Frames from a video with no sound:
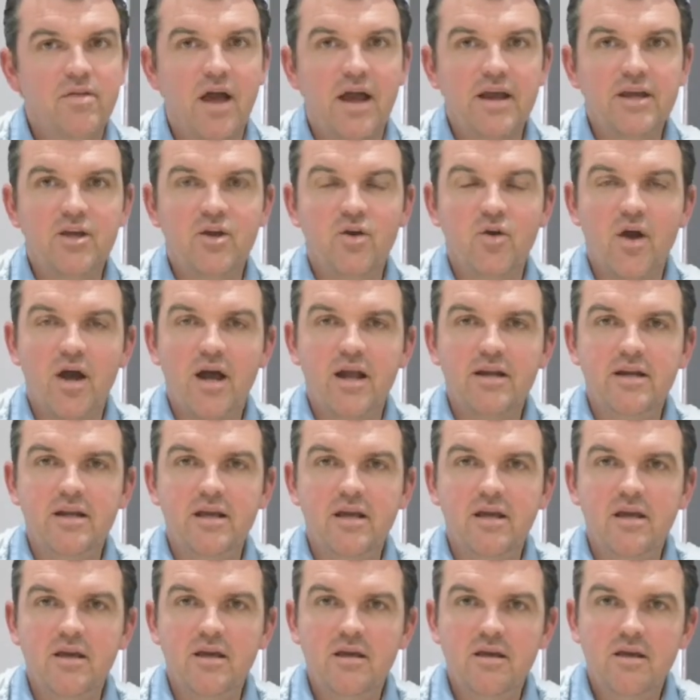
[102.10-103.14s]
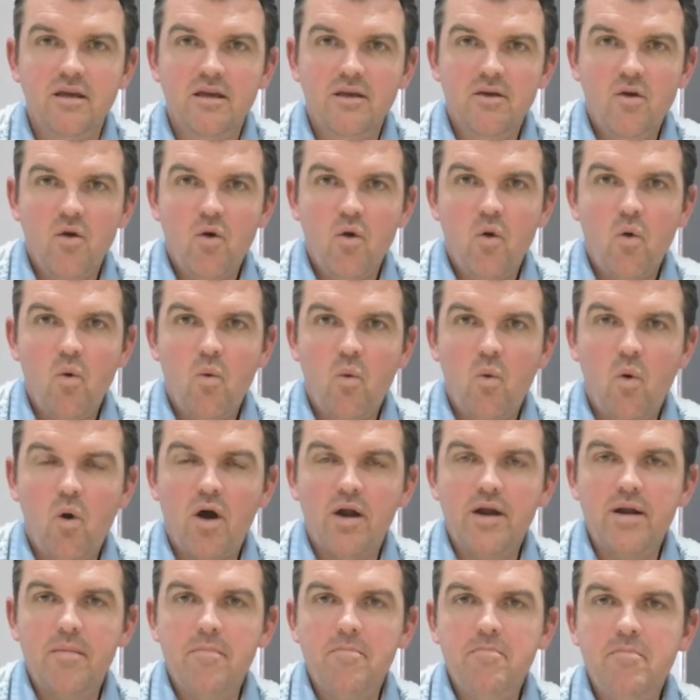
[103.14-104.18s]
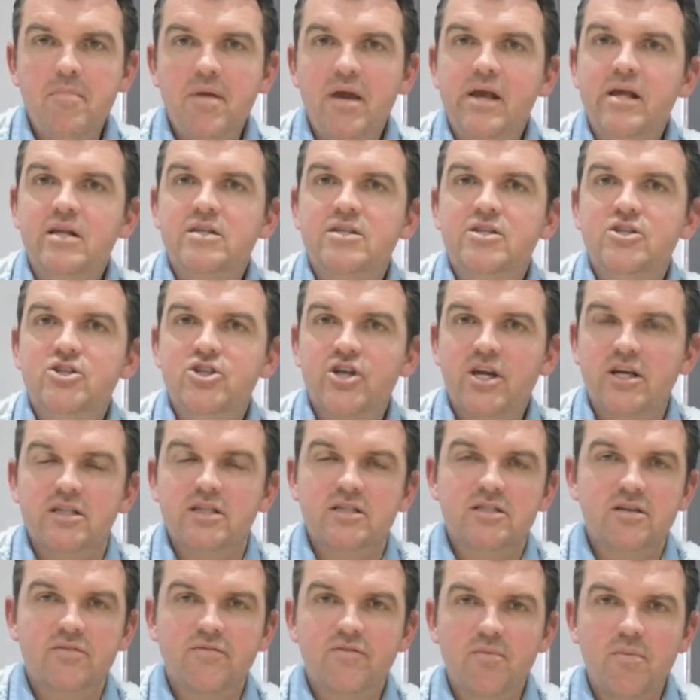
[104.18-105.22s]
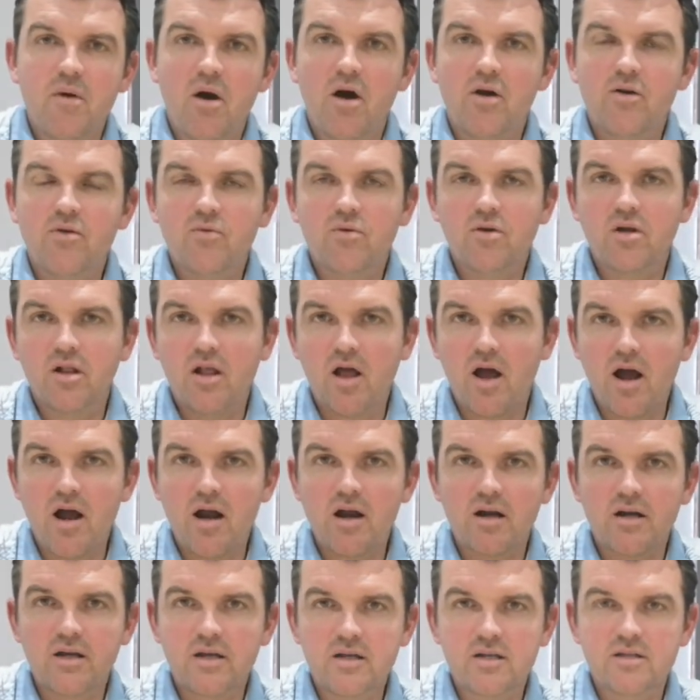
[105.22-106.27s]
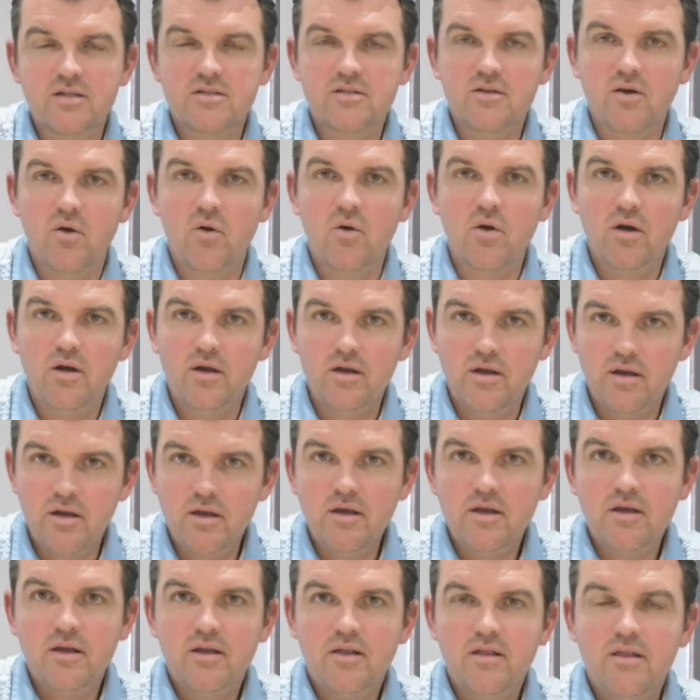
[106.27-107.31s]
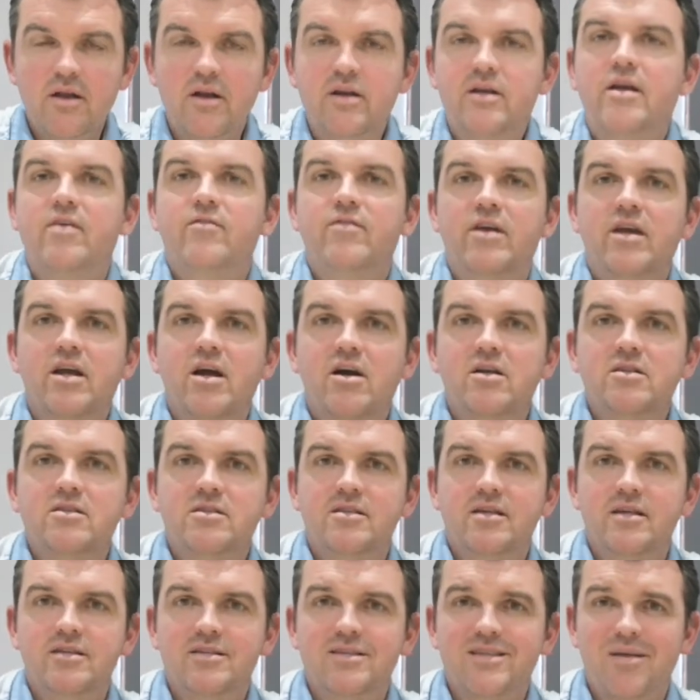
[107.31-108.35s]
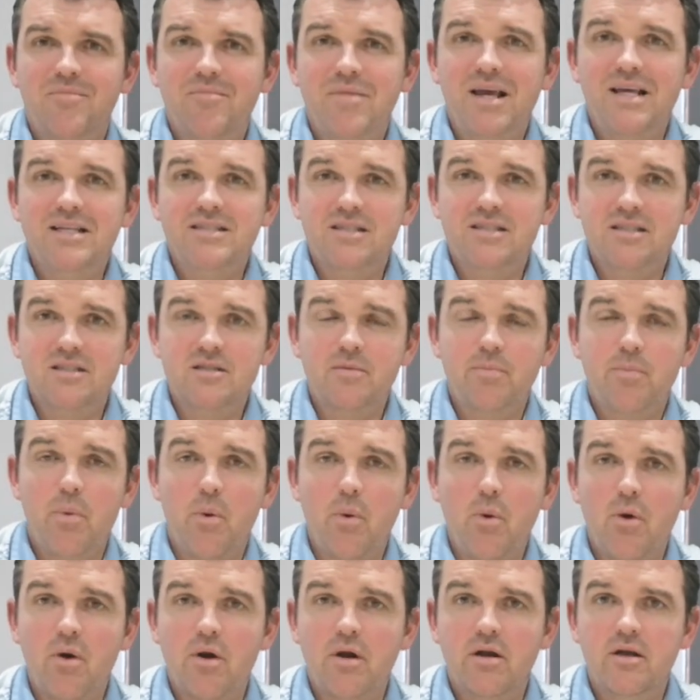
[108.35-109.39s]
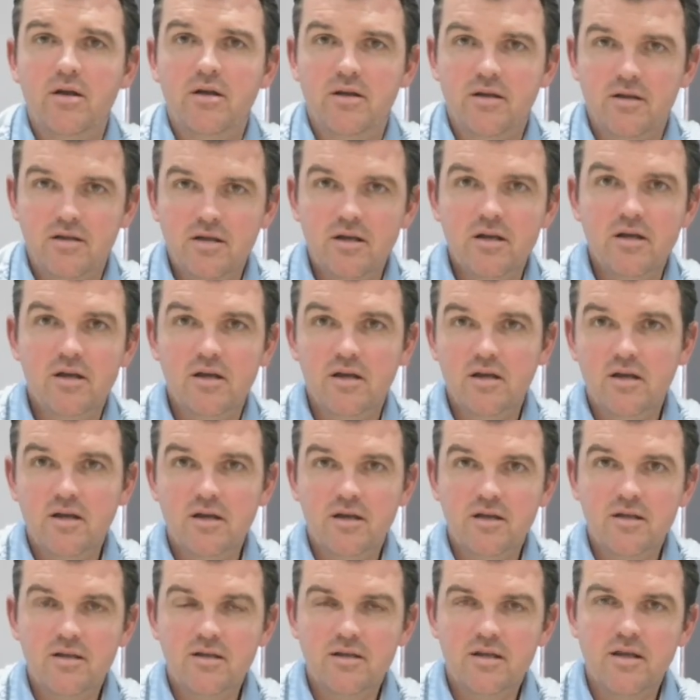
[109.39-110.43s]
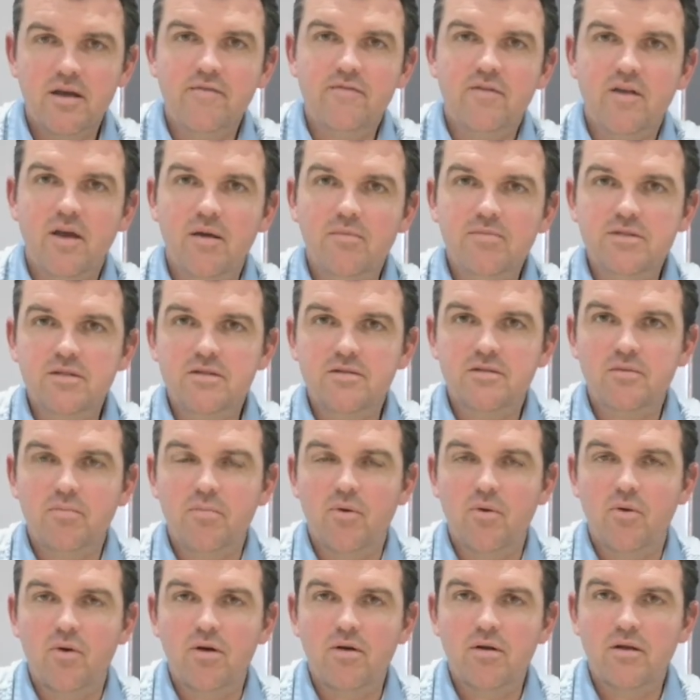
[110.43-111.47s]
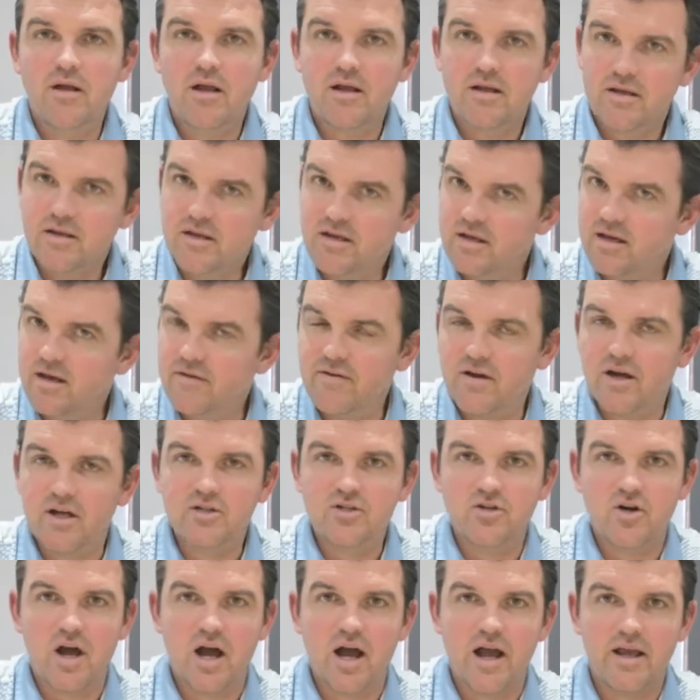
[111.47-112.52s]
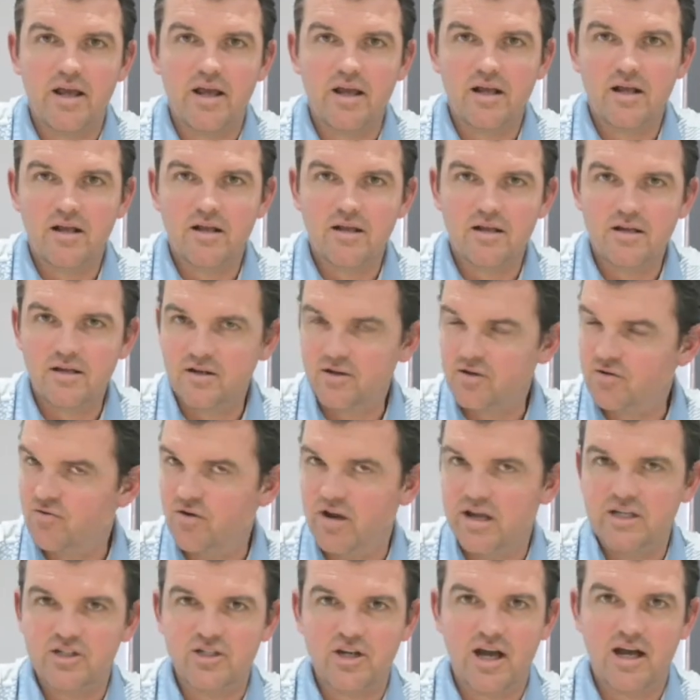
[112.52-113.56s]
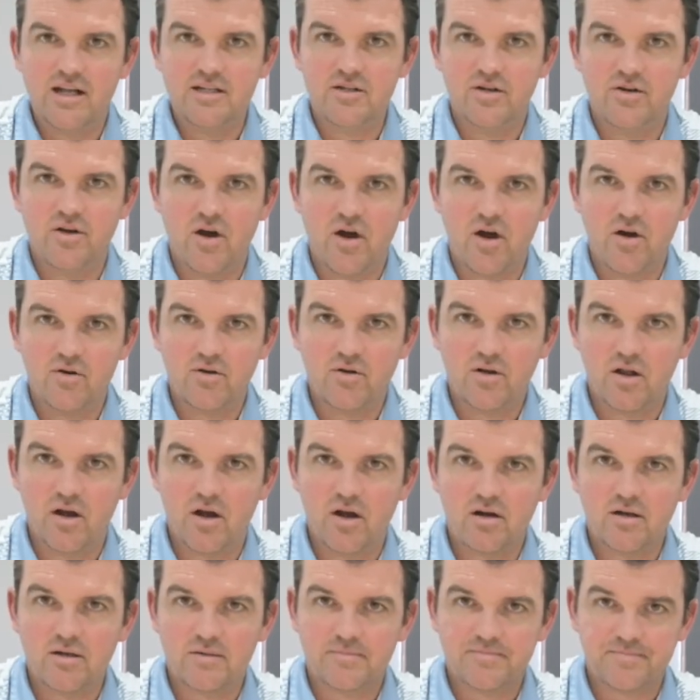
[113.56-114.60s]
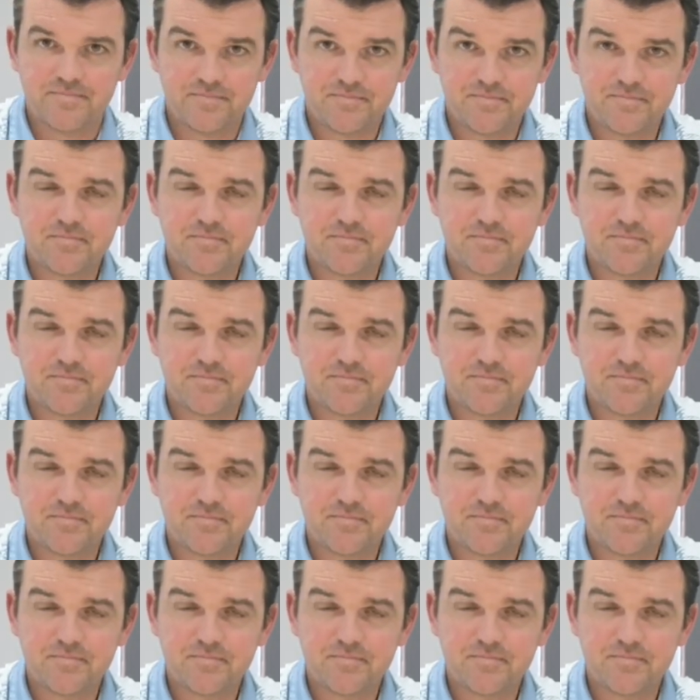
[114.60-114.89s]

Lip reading: Thank you, Andy. What an amazing gesture from Arnold Clark. So they're giving us this amazing support. Give them some support. Give it a try. Great chat down at Arnold Clark.